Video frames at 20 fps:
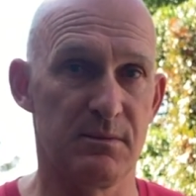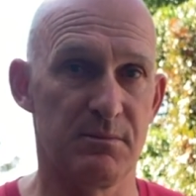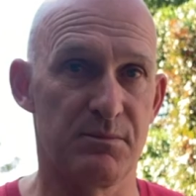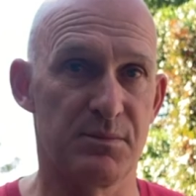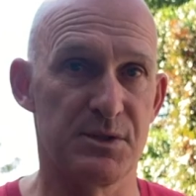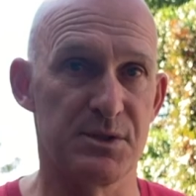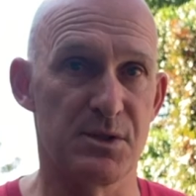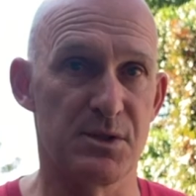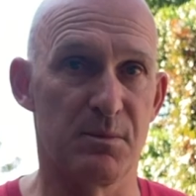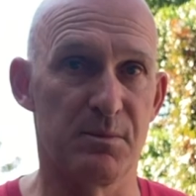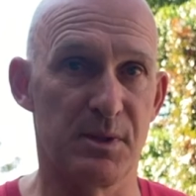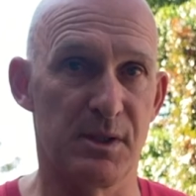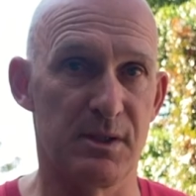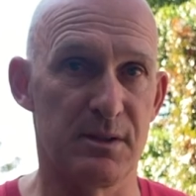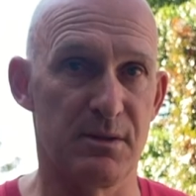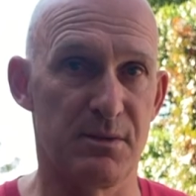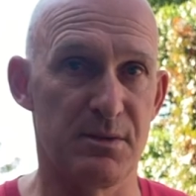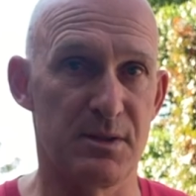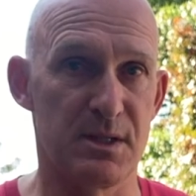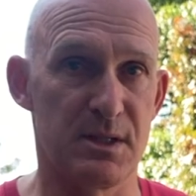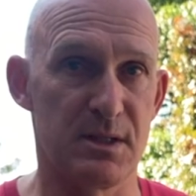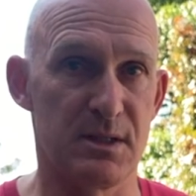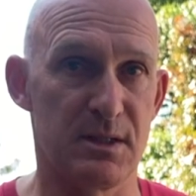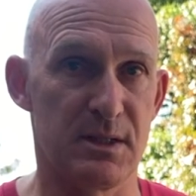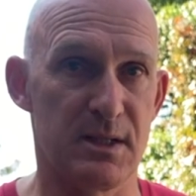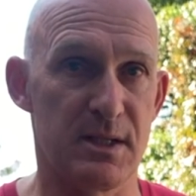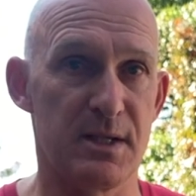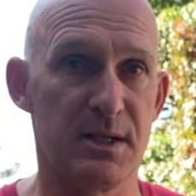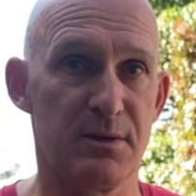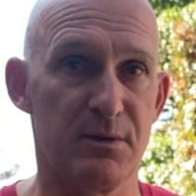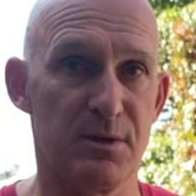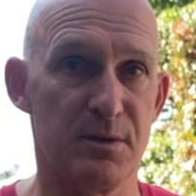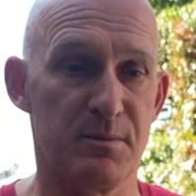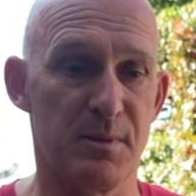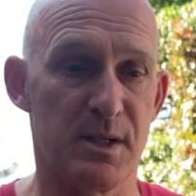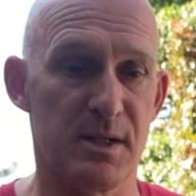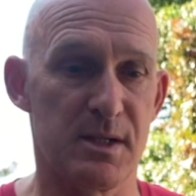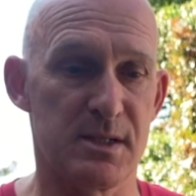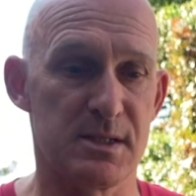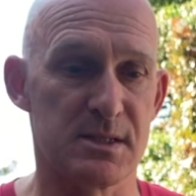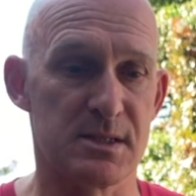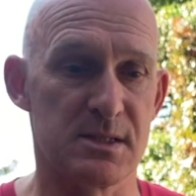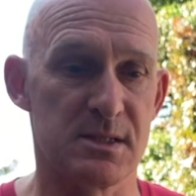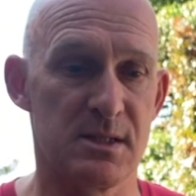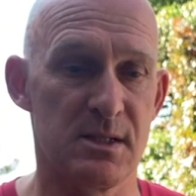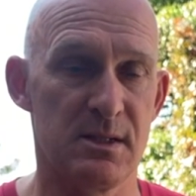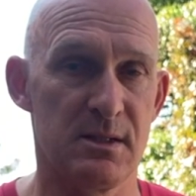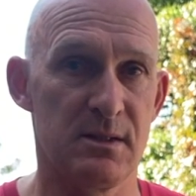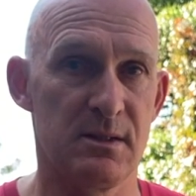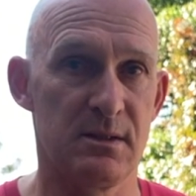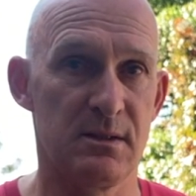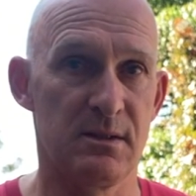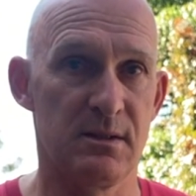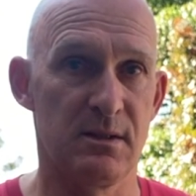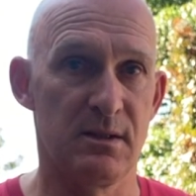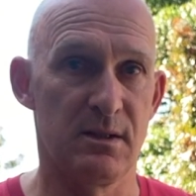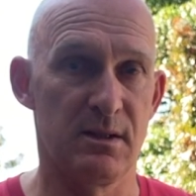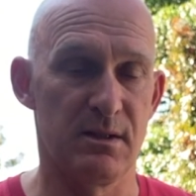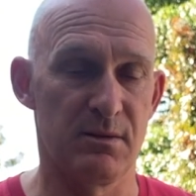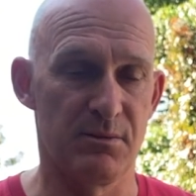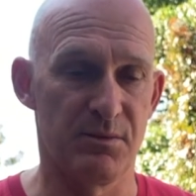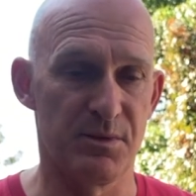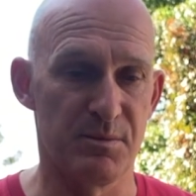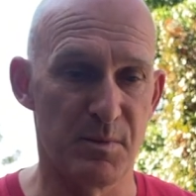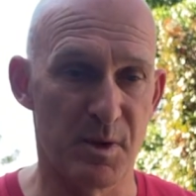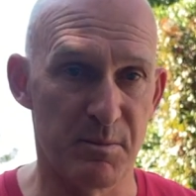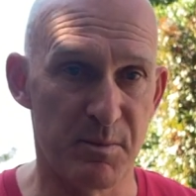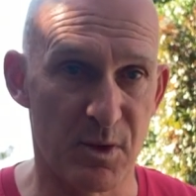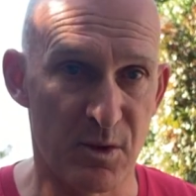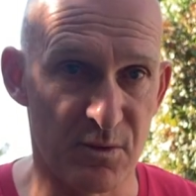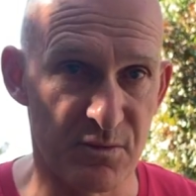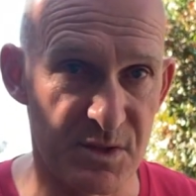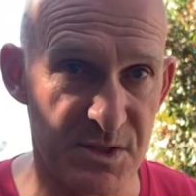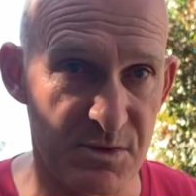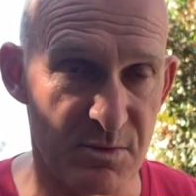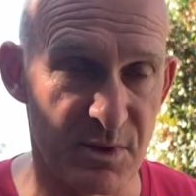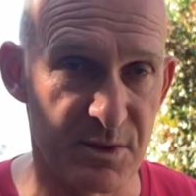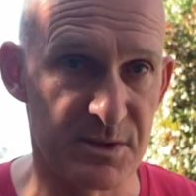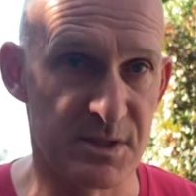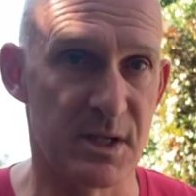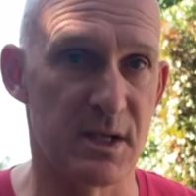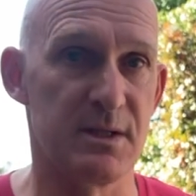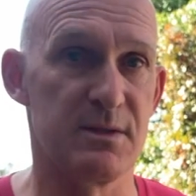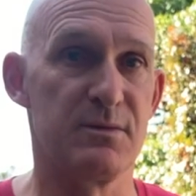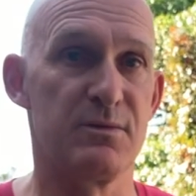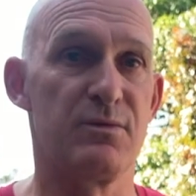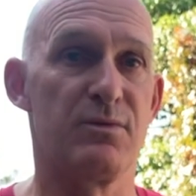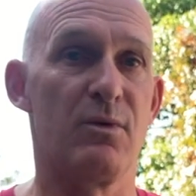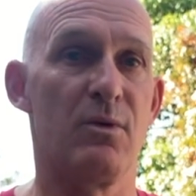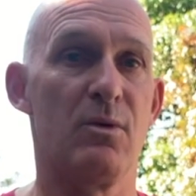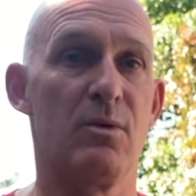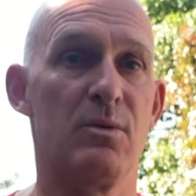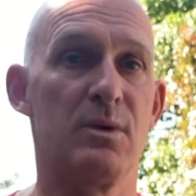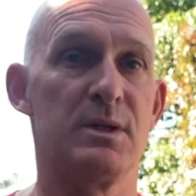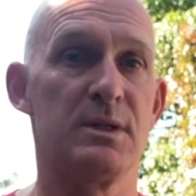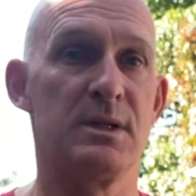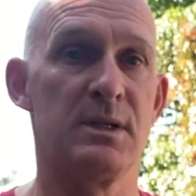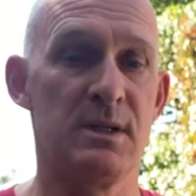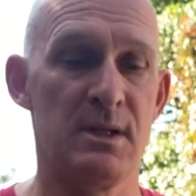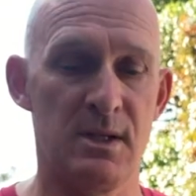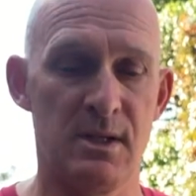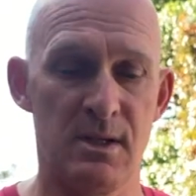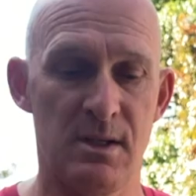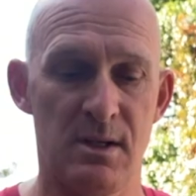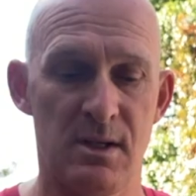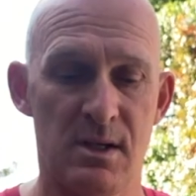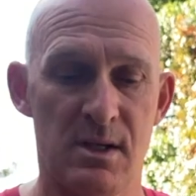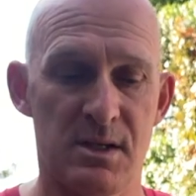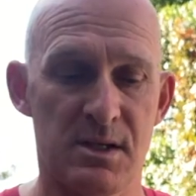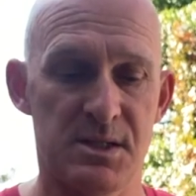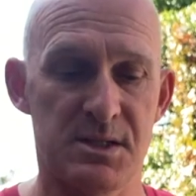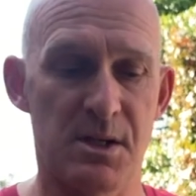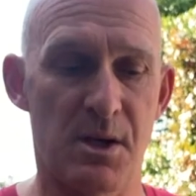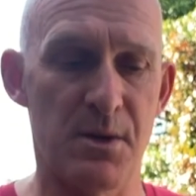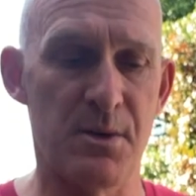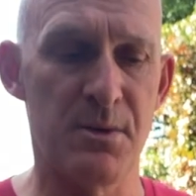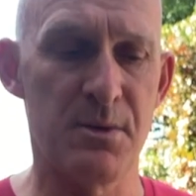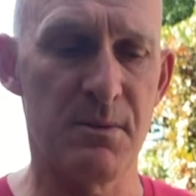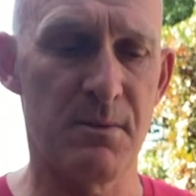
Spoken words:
predominantly on the aero bars with my pelvis rotated forward. So